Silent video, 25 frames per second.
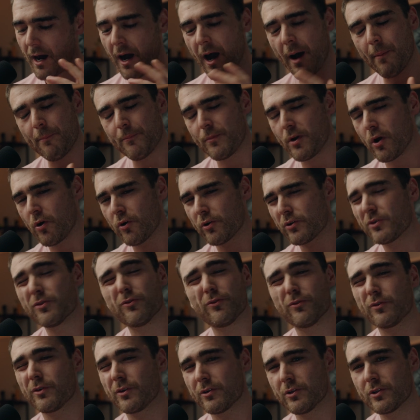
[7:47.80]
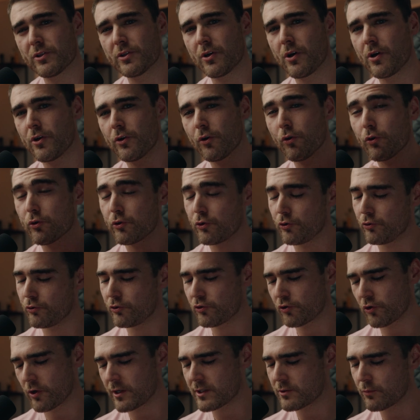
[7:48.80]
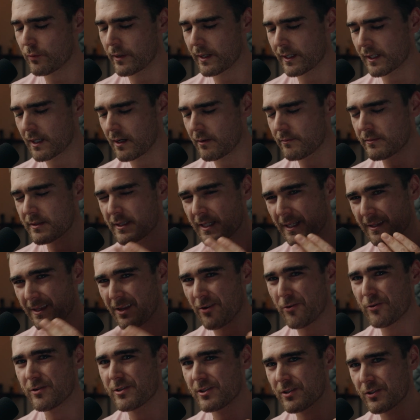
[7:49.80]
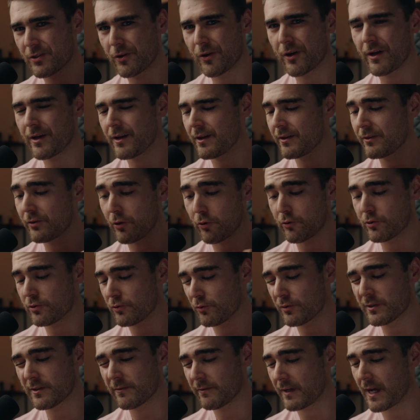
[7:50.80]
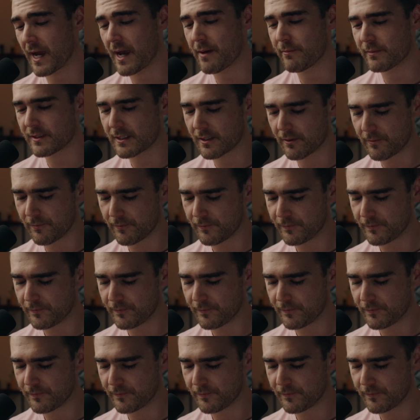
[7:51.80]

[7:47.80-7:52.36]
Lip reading: I'm not too concerned or too stressed when it comes to those sorts of games.